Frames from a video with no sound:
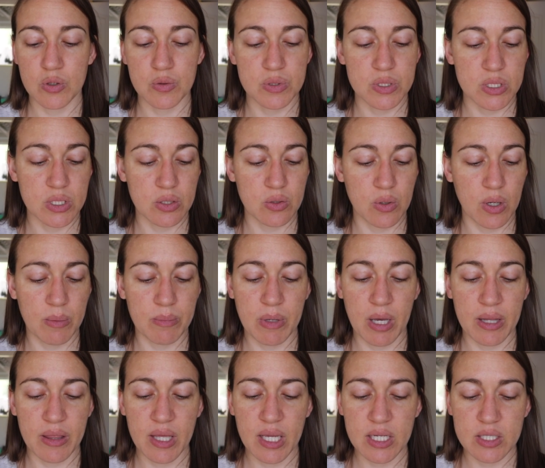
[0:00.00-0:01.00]
seed. I
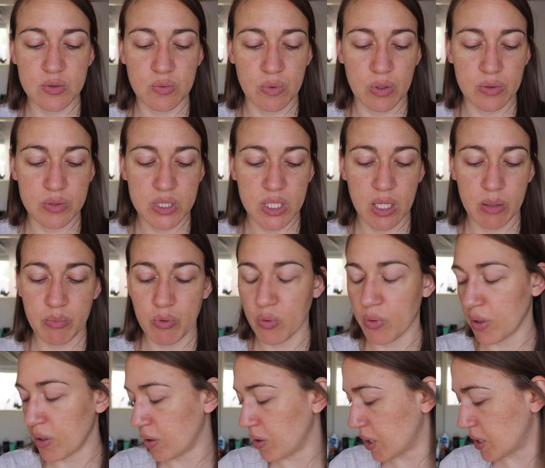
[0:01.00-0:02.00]
think it's rosehip
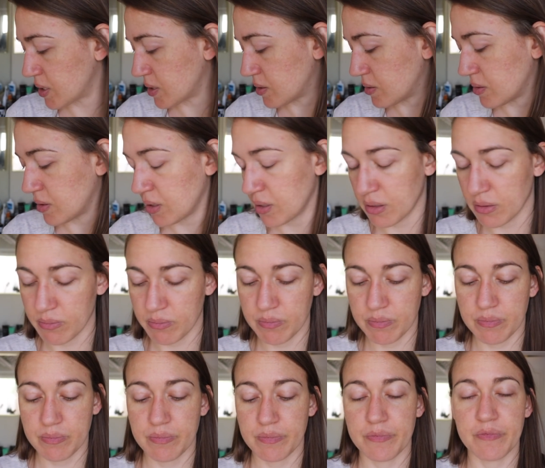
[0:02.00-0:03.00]
oil. The
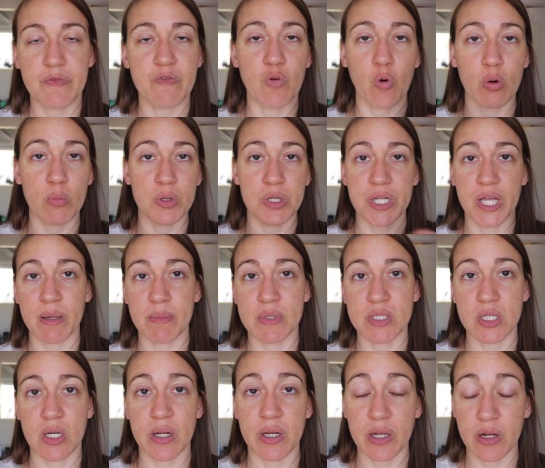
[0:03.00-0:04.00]
formal name
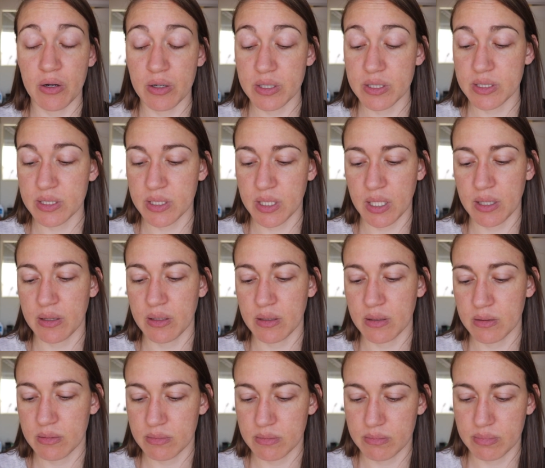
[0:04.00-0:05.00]
is on here. It's not
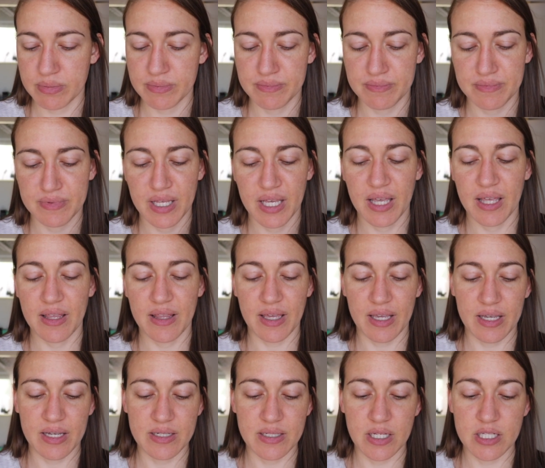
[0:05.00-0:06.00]
the
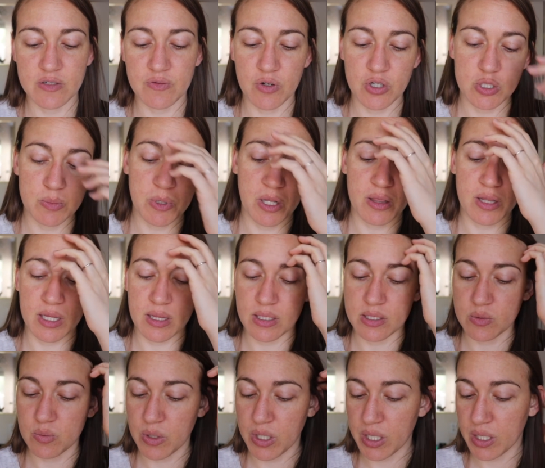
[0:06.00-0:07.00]
like condensed version, but I think
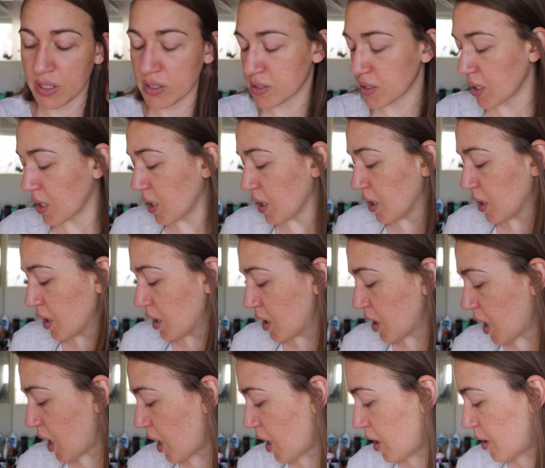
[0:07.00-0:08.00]
that's what it is.
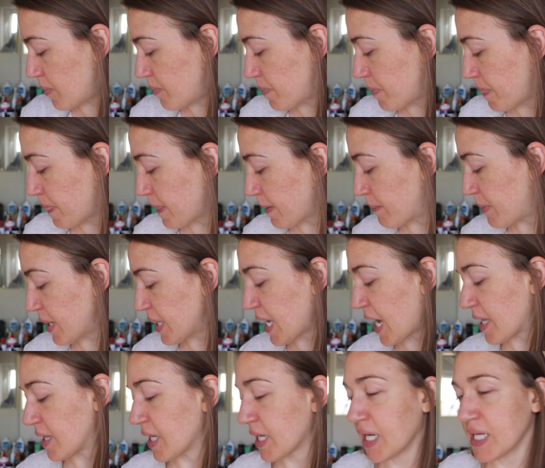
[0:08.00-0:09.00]
But
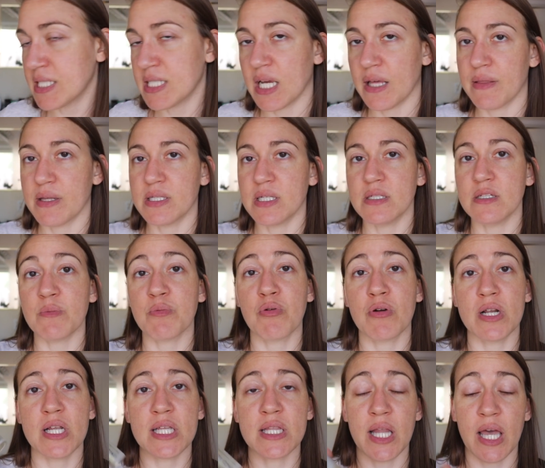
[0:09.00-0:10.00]
yeah, like I said, this is a
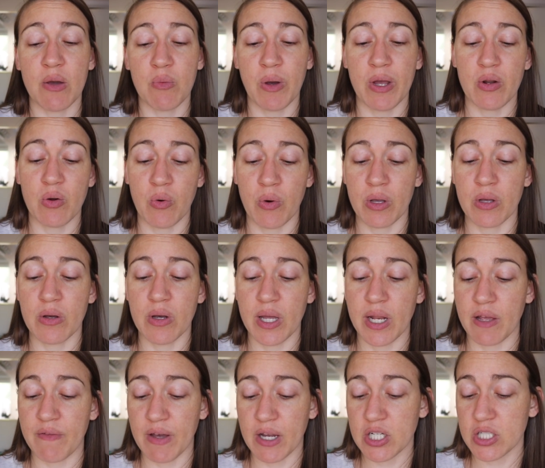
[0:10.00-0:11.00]
pretty lightweight oil,
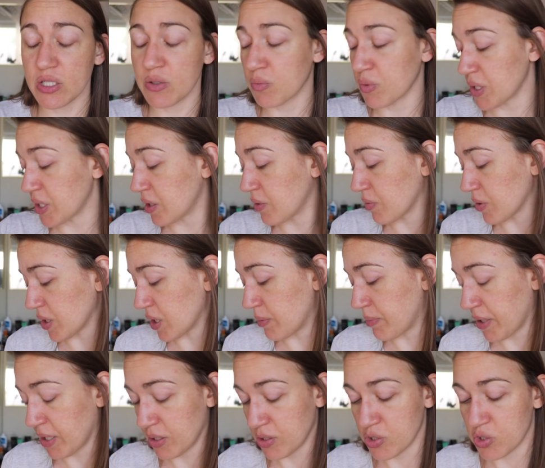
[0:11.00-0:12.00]
and I've actually really
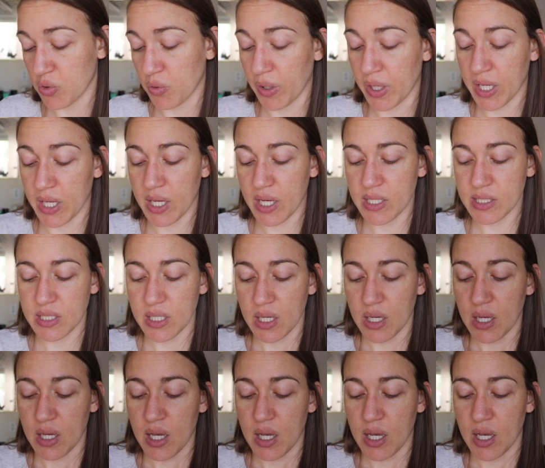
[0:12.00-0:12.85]
been enjoying it.